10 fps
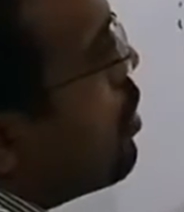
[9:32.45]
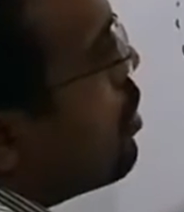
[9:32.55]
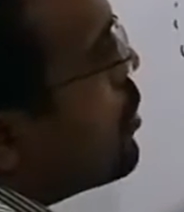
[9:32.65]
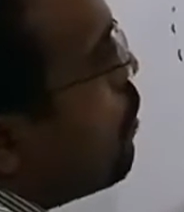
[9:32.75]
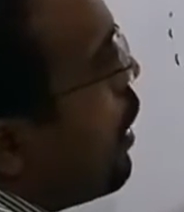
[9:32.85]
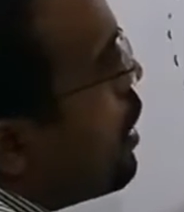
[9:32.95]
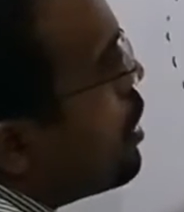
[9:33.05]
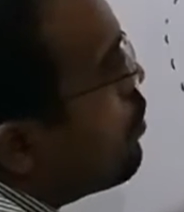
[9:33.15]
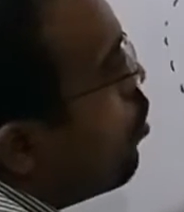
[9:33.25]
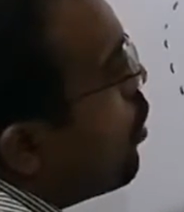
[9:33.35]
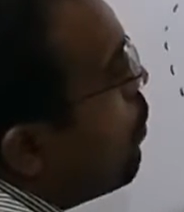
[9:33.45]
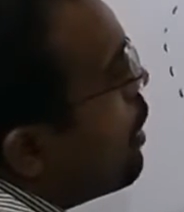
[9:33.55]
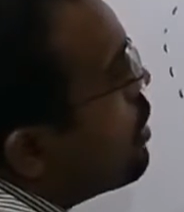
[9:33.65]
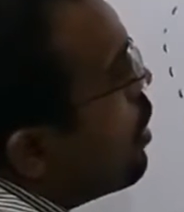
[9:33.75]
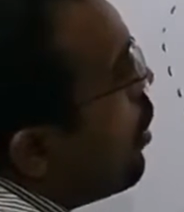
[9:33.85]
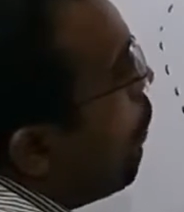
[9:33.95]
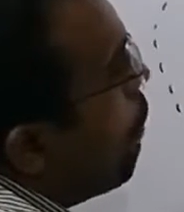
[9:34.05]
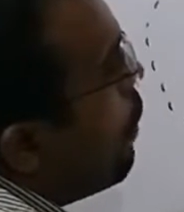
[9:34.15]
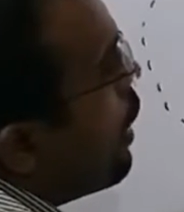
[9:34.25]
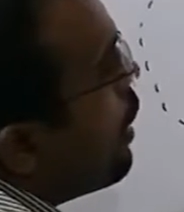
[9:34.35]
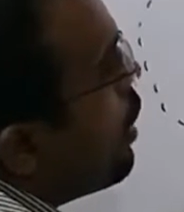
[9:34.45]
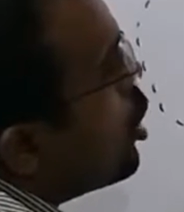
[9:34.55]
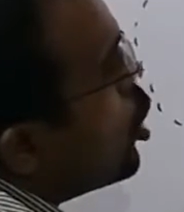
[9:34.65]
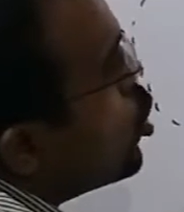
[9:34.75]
space 4 by 3 pi